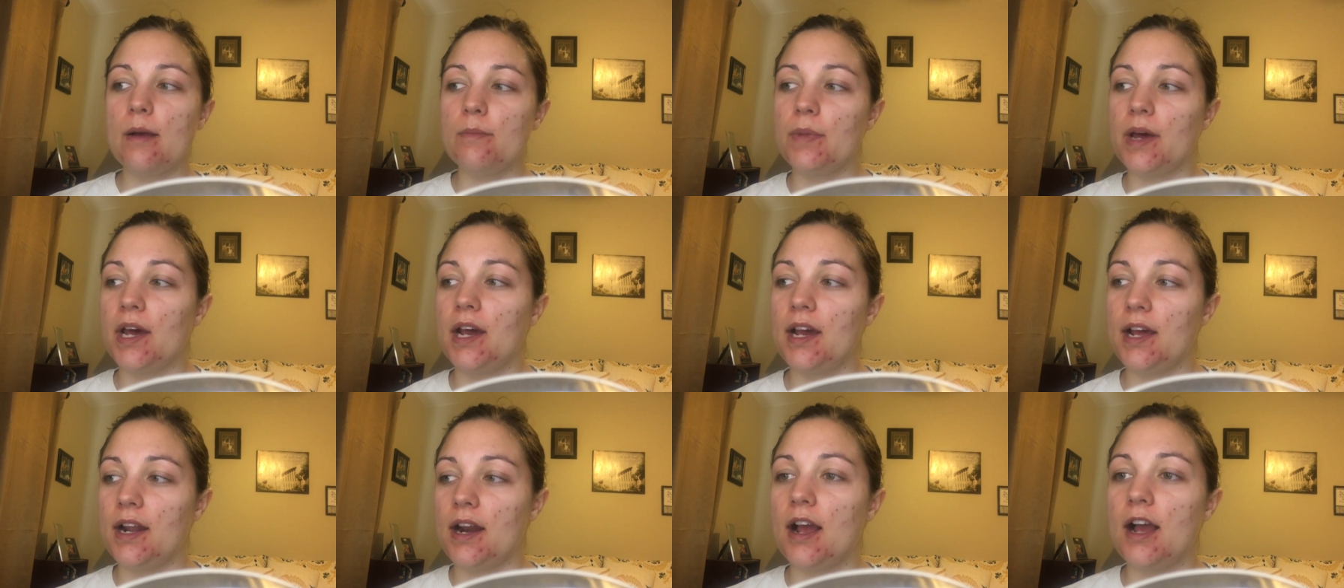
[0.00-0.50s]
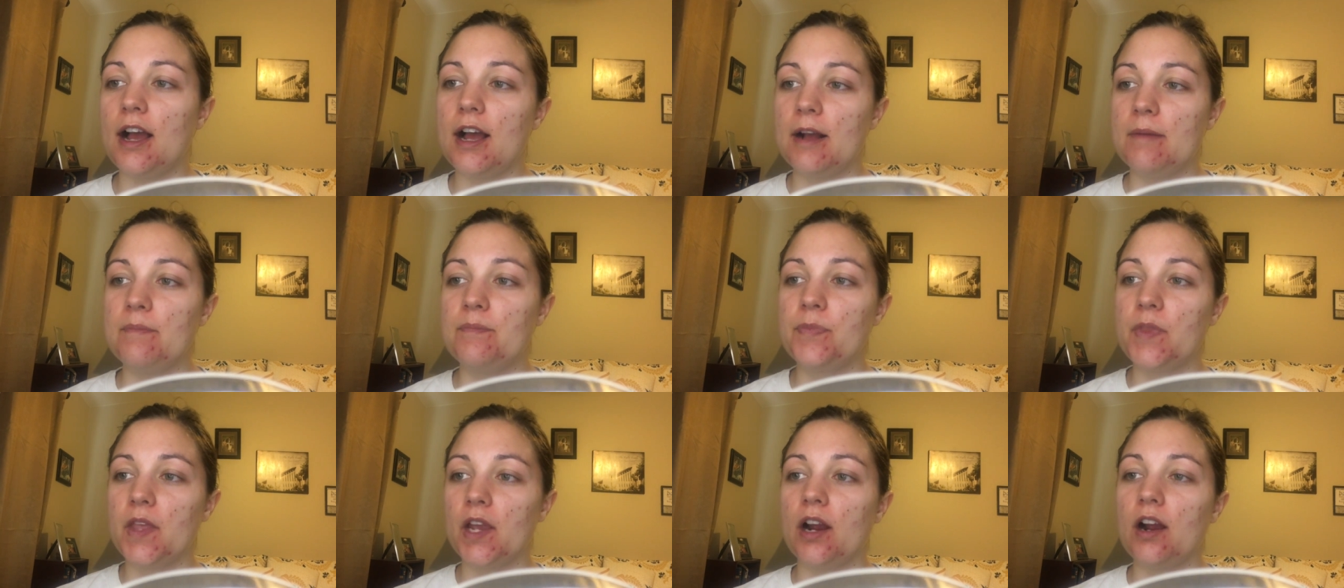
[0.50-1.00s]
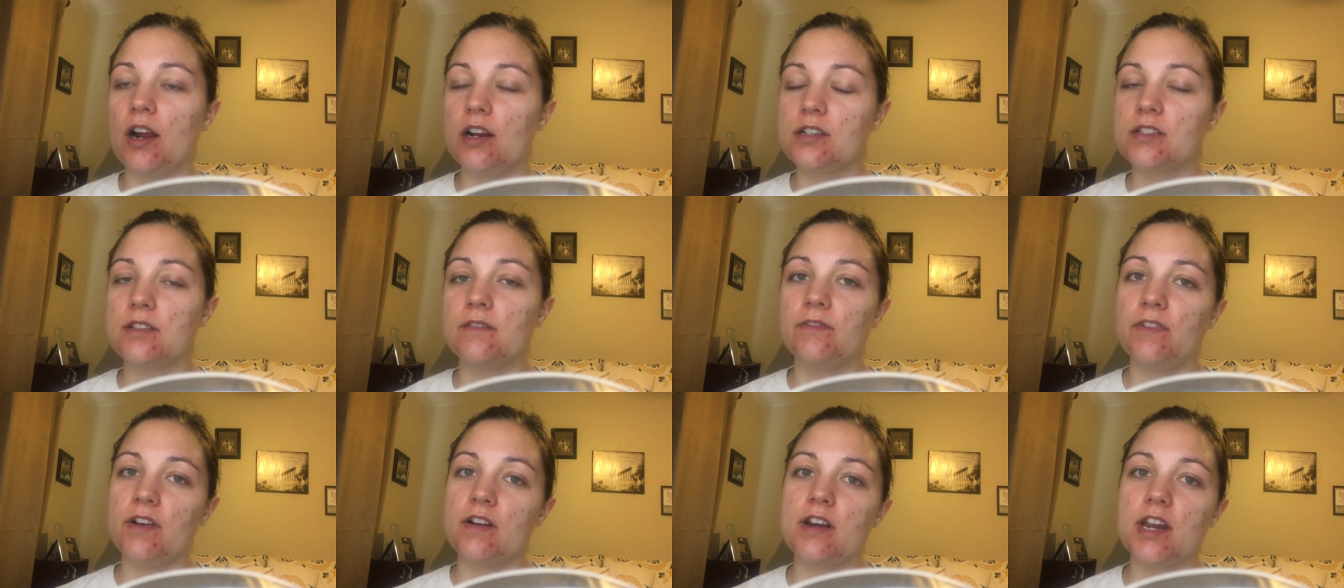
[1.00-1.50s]
But um, there are
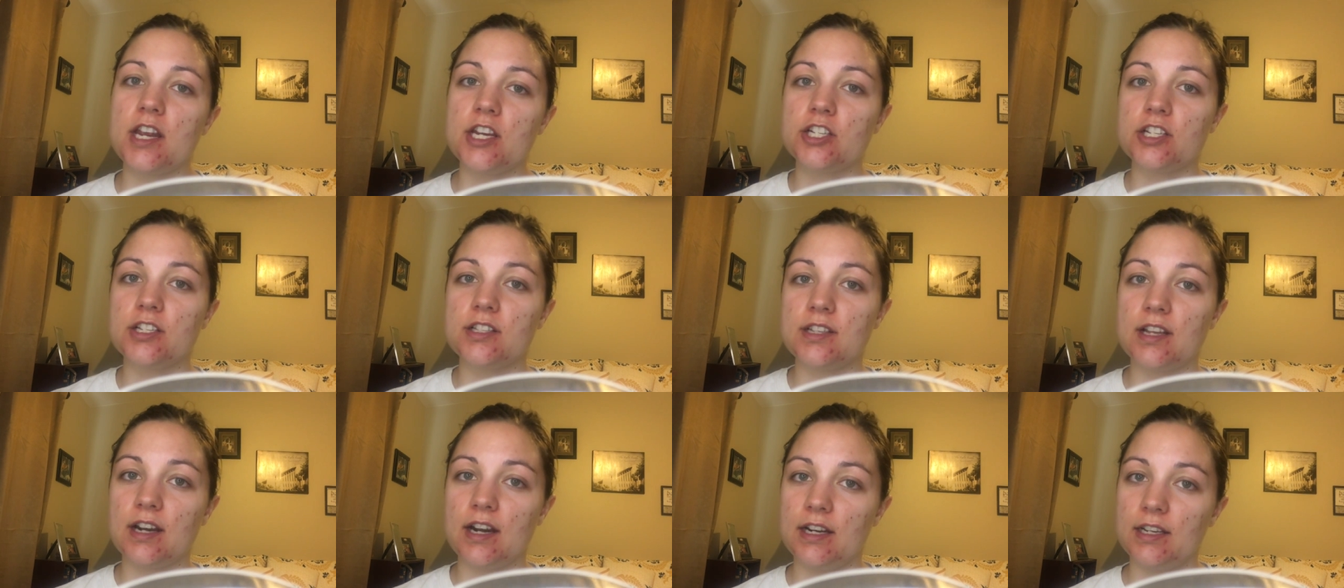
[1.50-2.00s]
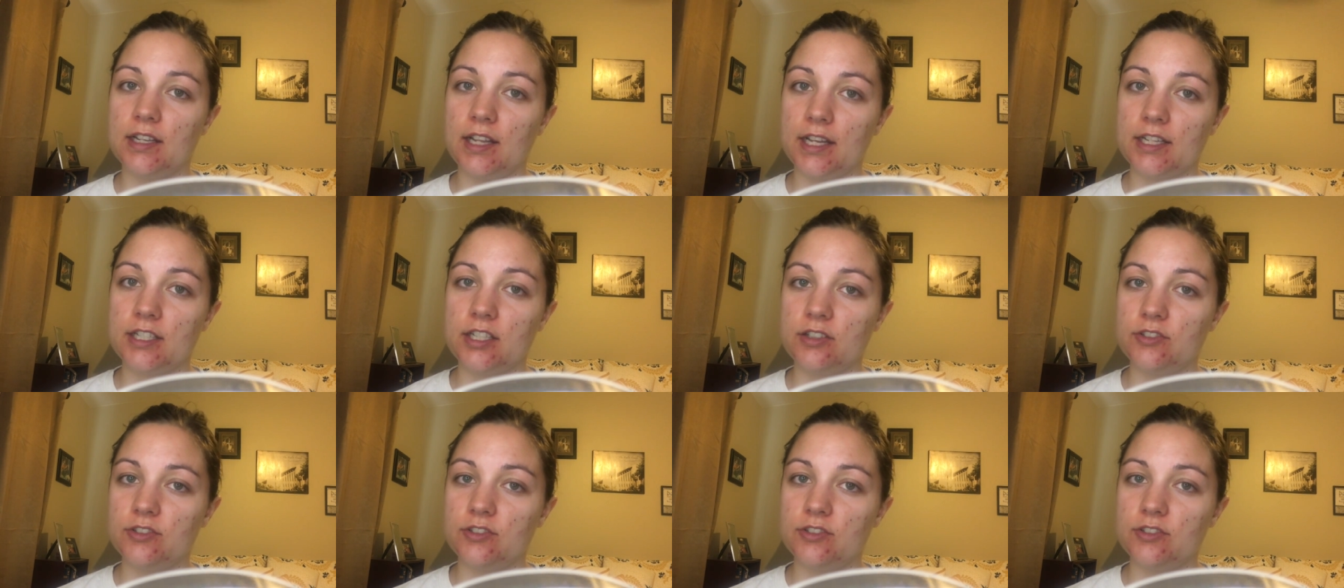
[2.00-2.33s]
some foundations that I'd like